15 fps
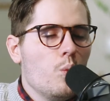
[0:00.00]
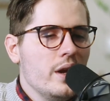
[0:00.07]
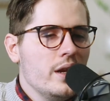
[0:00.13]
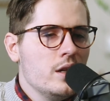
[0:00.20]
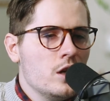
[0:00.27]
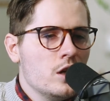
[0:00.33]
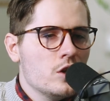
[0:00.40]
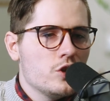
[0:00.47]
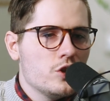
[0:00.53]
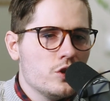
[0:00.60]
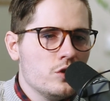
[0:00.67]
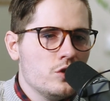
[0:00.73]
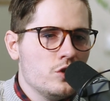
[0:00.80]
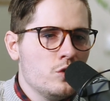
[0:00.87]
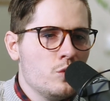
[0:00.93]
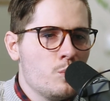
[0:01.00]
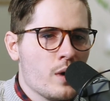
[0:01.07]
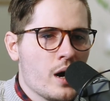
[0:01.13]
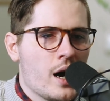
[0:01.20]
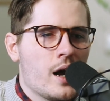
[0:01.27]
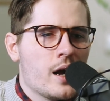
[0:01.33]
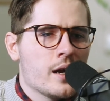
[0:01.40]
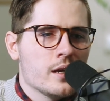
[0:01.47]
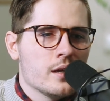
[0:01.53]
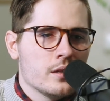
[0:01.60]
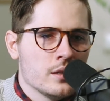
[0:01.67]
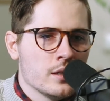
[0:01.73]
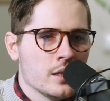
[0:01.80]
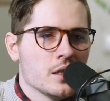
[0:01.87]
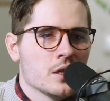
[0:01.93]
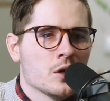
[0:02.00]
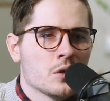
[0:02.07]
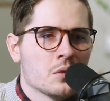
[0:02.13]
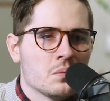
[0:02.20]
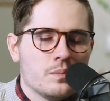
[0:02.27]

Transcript: When should you buy NIO?